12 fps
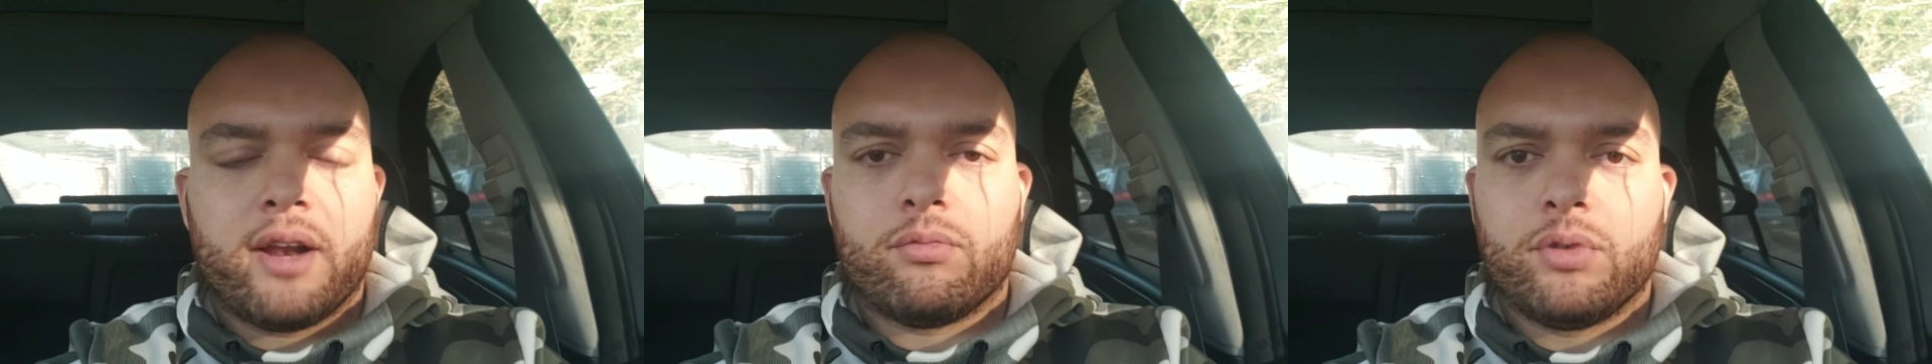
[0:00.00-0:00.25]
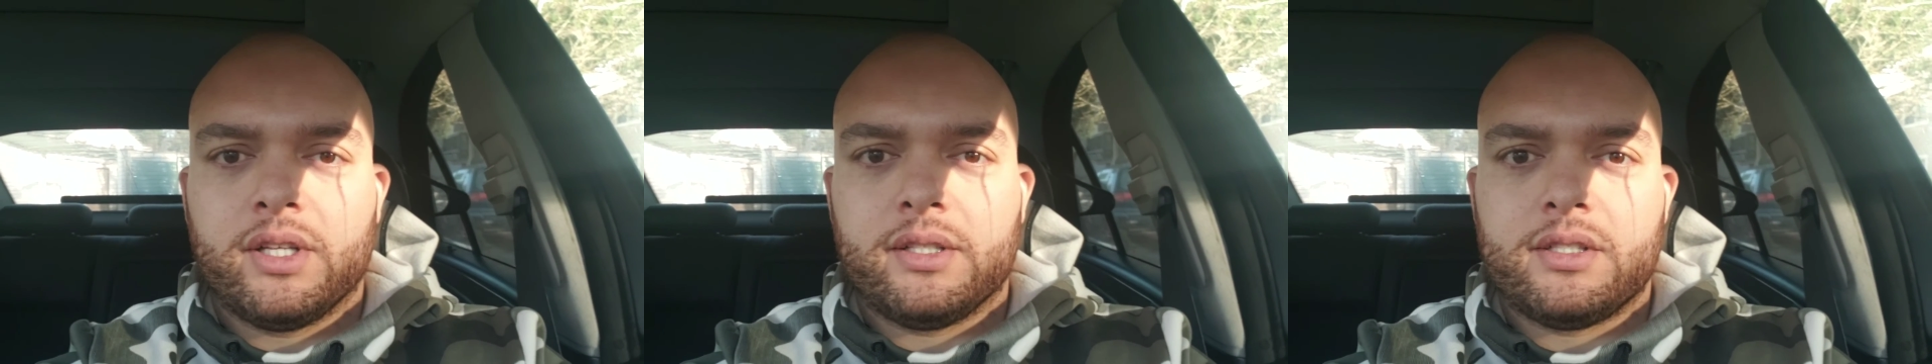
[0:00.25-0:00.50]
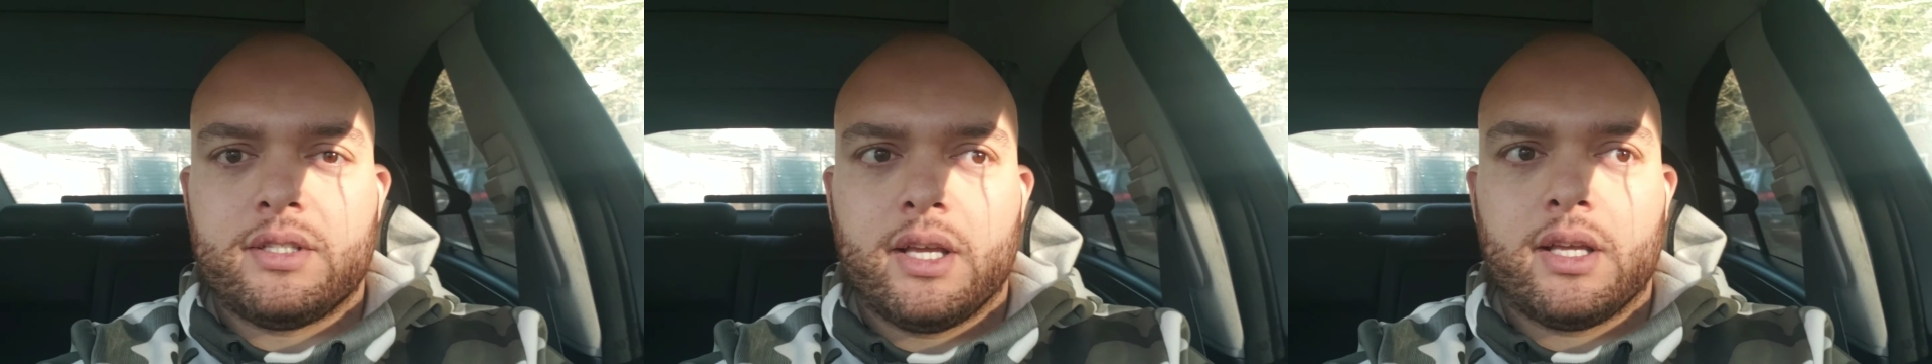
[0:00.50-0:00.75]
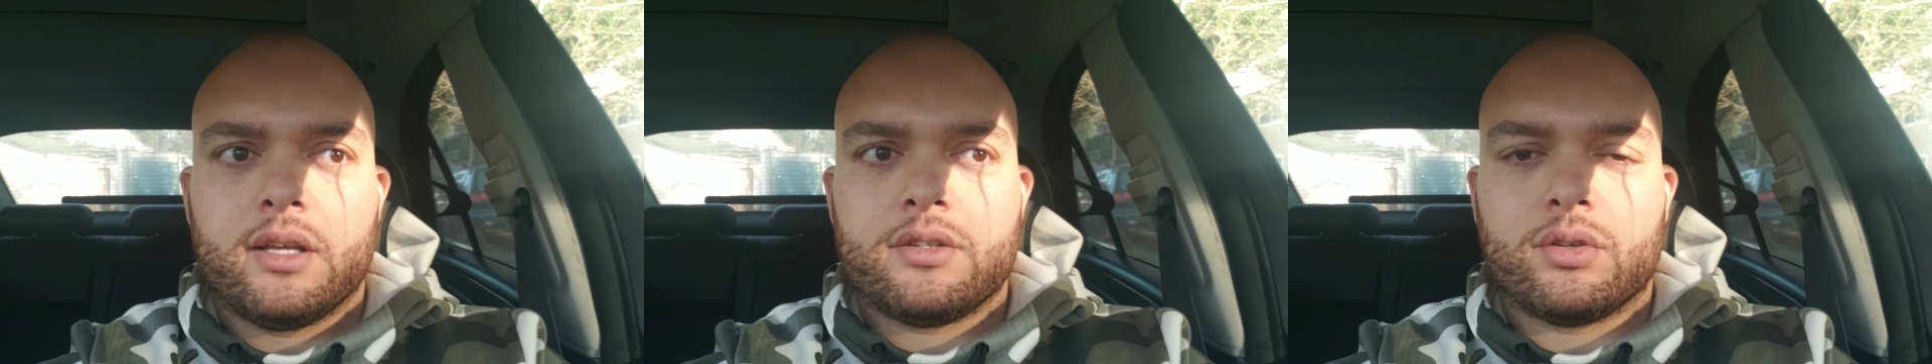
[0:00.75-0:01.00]
to really
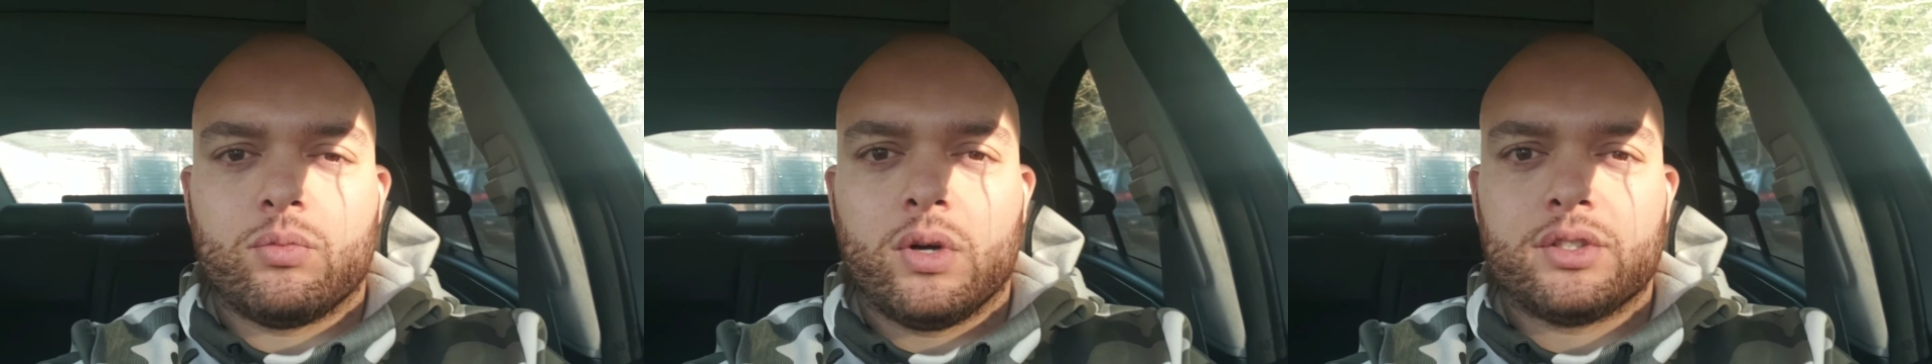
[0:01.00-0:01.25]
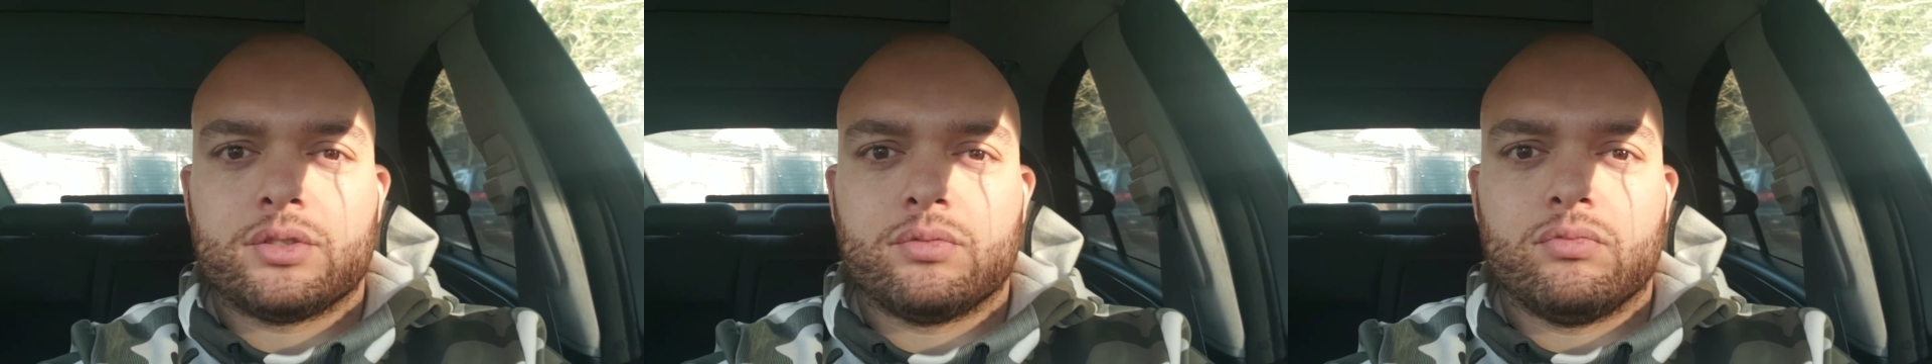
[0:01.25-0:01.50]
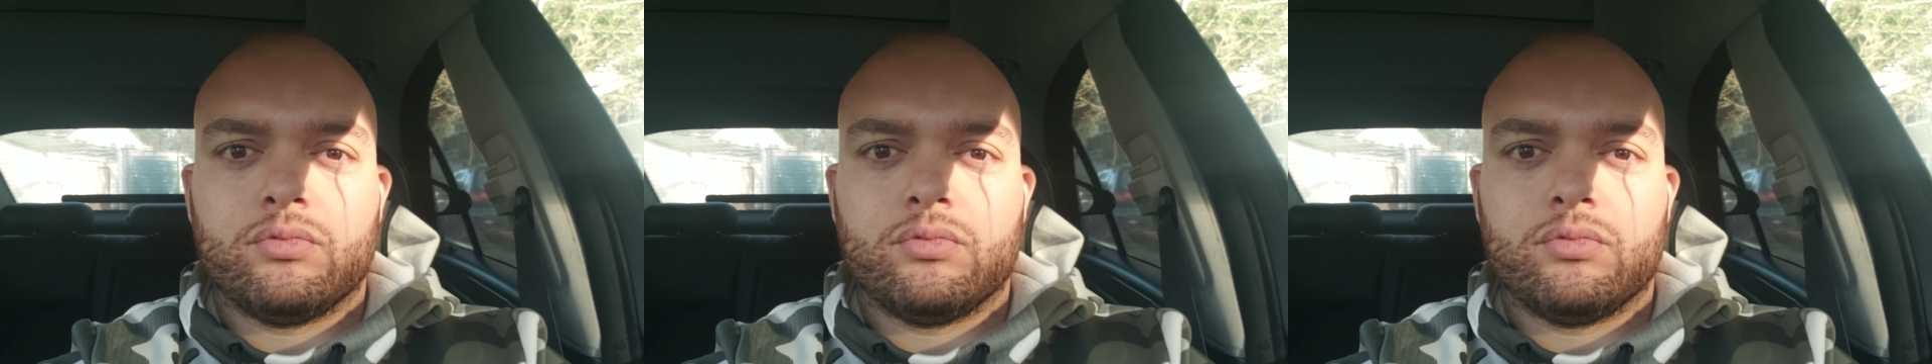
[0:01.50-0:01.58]
dig into what's